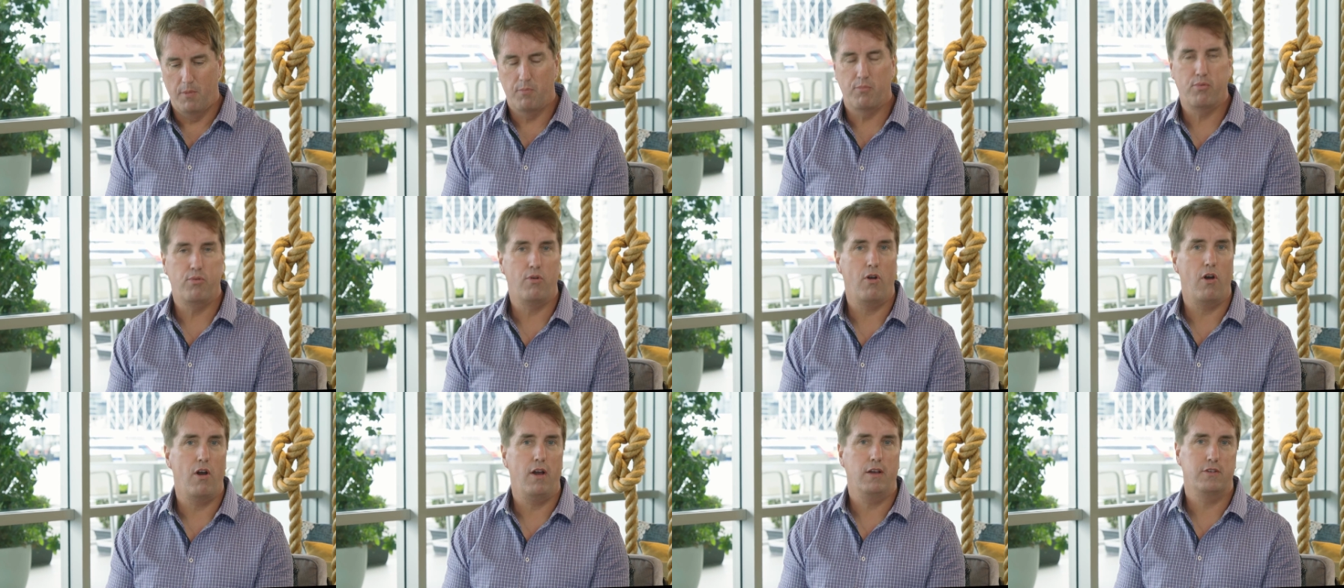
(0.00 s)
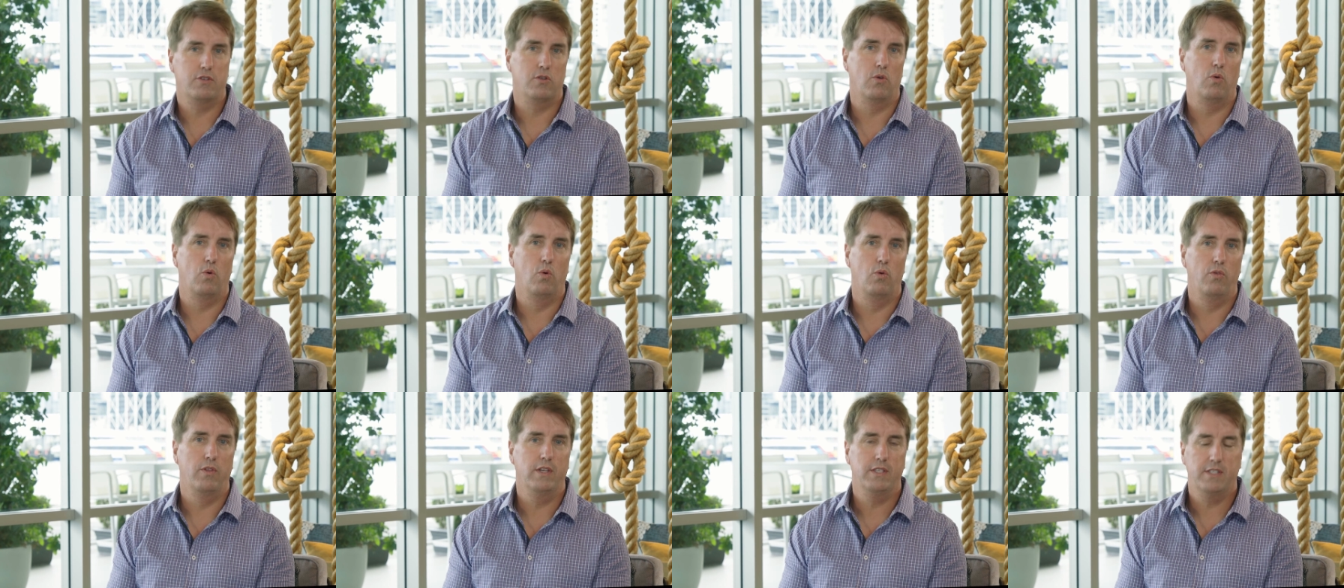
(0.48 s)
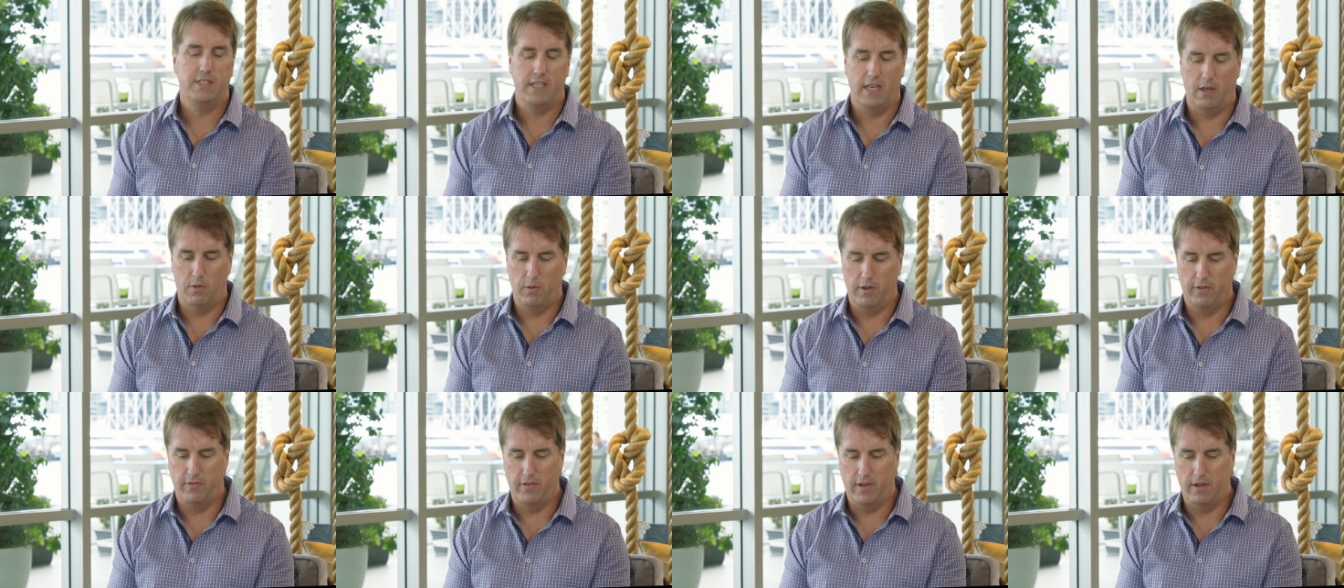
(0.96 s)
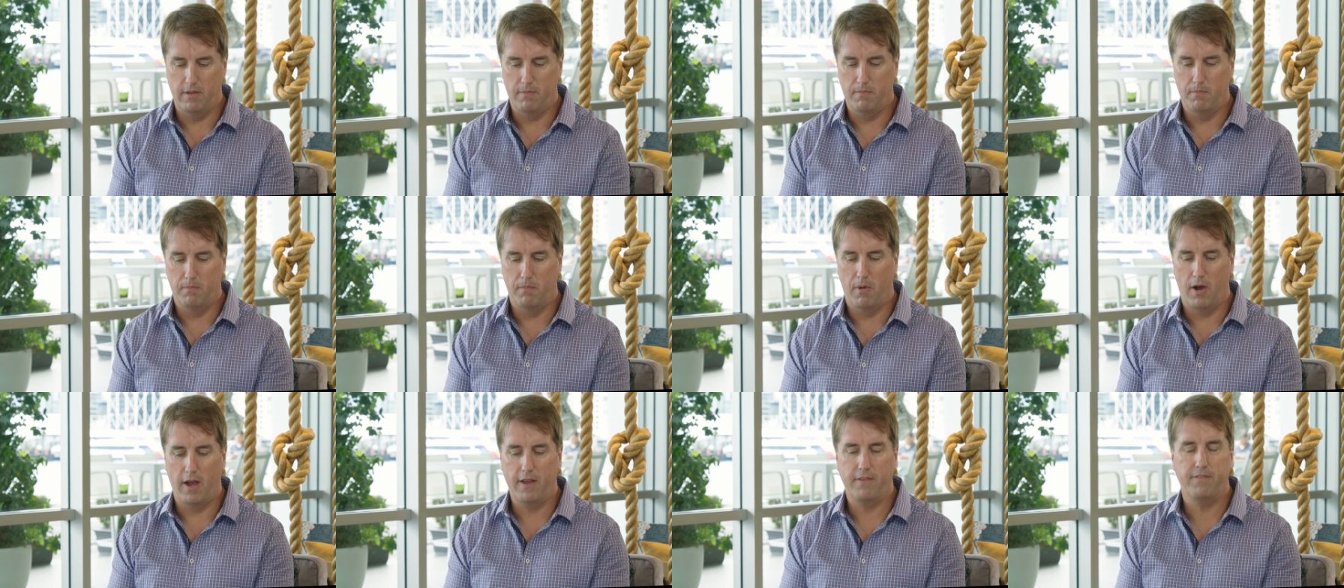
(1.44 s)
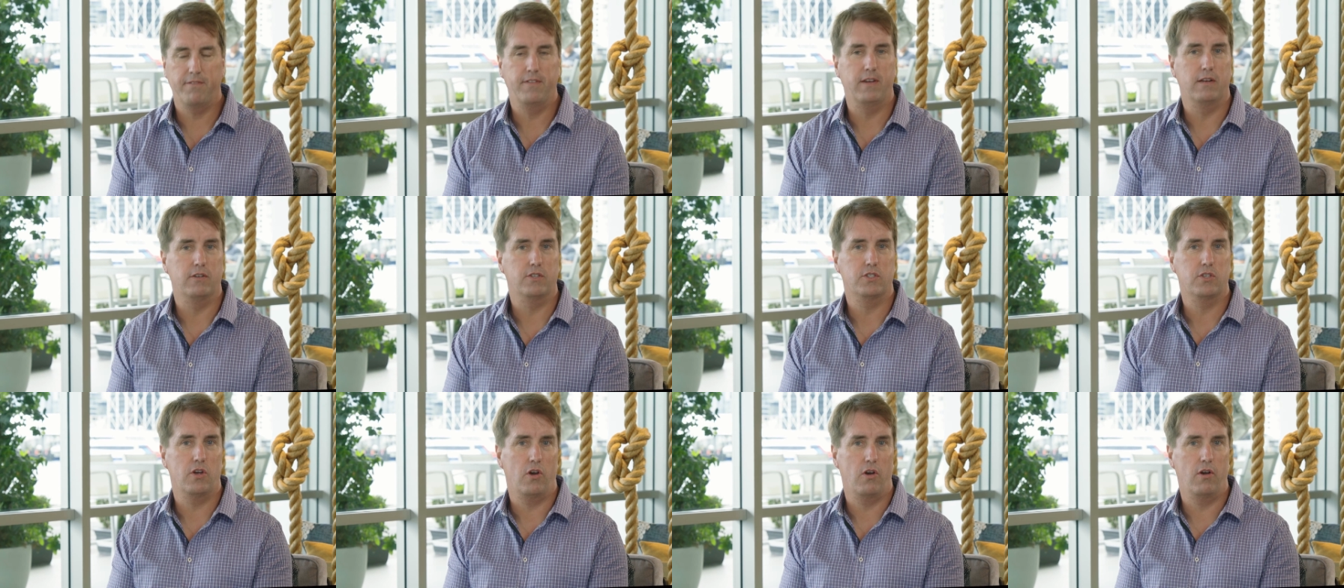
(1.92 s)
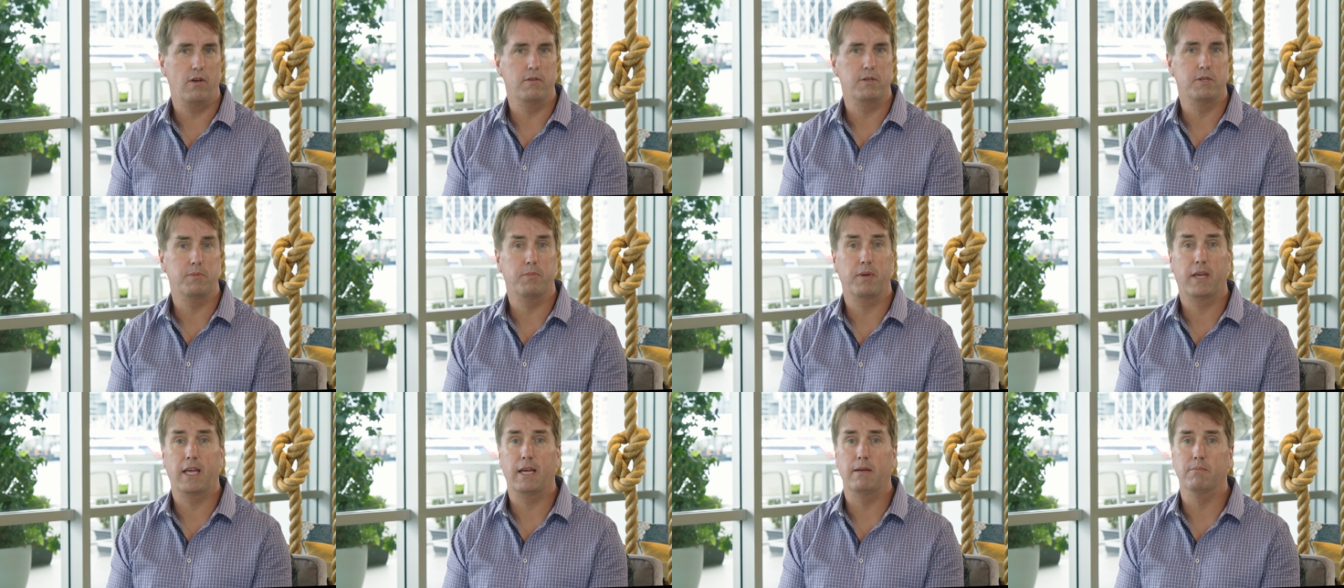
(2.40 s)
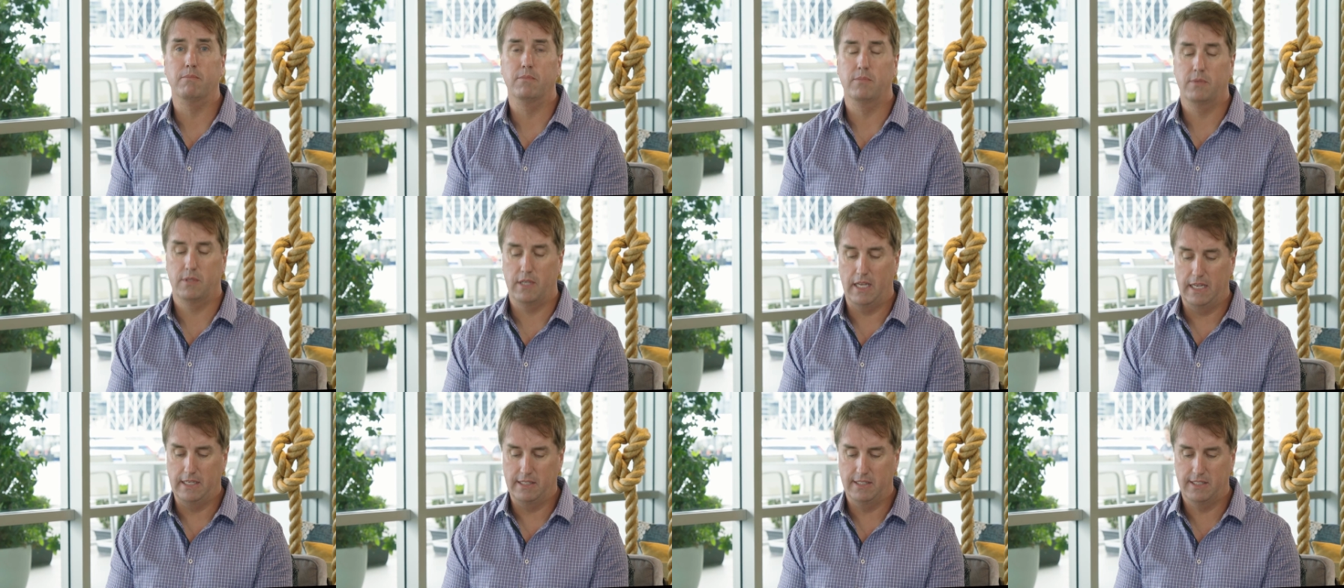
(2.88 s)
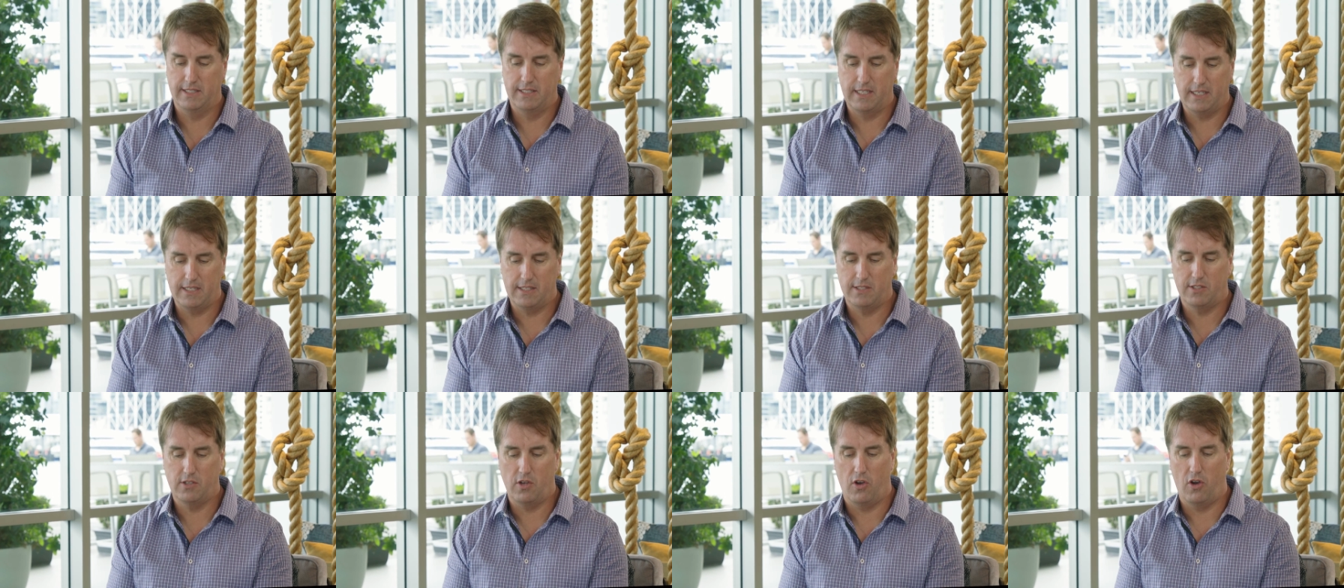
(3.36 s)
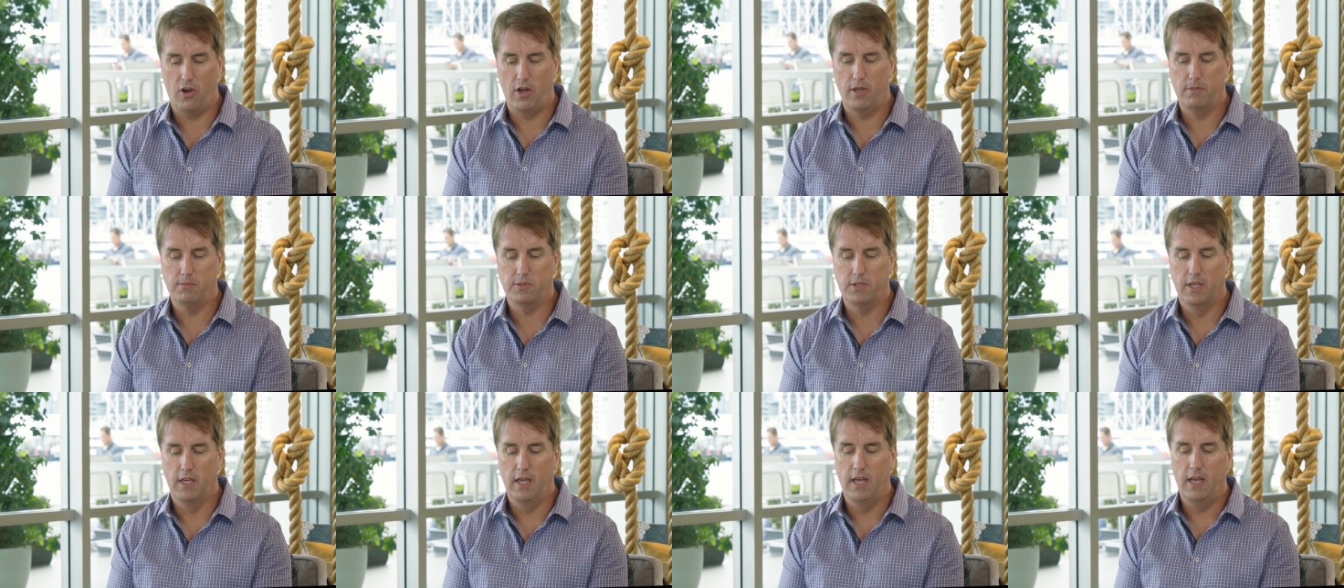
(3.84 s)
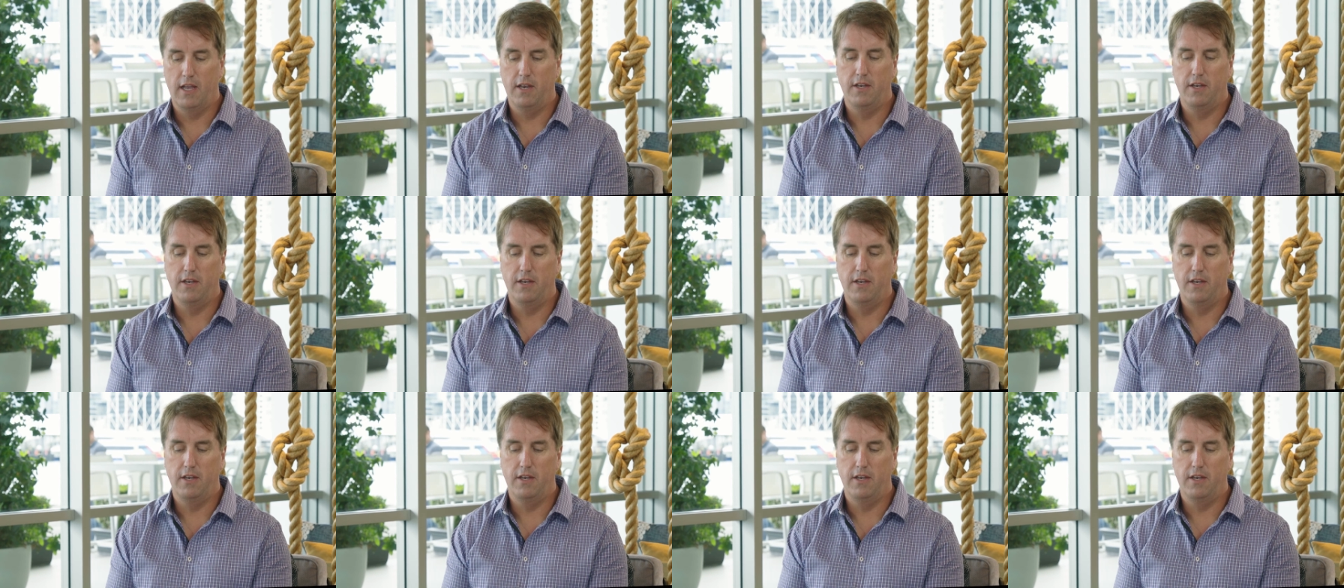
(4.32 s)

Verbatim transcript: Prior to all this, however, Mike found time to become a six times